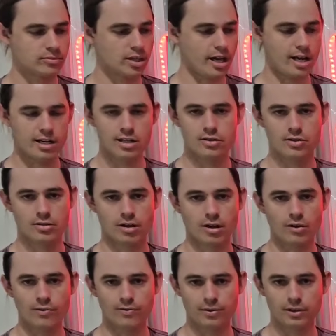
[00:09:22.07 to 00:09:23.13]
That is
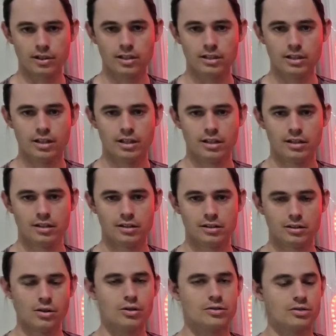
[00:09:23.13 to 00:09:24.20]
hopefully
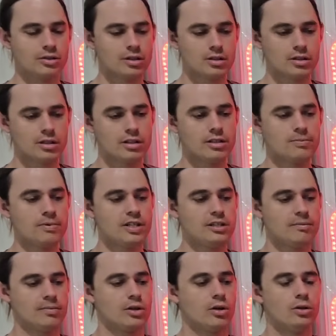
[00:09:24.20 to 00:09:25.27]
gone. So there's been
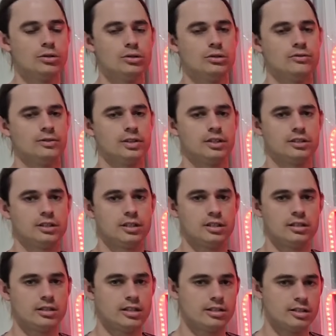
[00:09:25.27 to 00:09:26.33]
some controversy
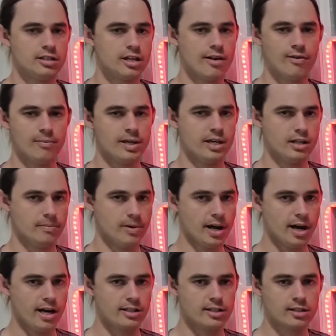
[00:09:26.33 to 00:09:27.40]
that there's never been in the
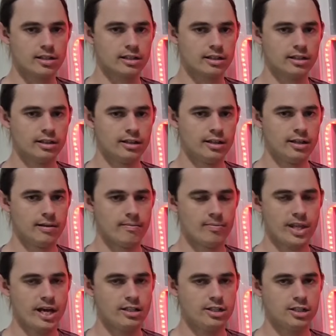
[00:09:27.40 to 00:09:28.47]
past. Like,
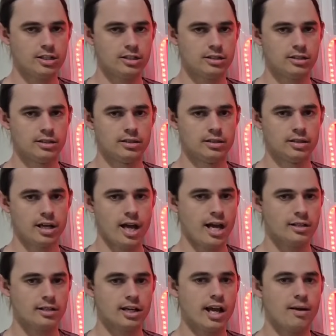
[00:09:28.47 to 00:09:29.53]
that just
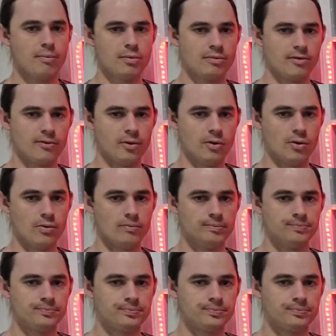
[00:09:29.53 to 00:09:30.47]
hasn't happened before.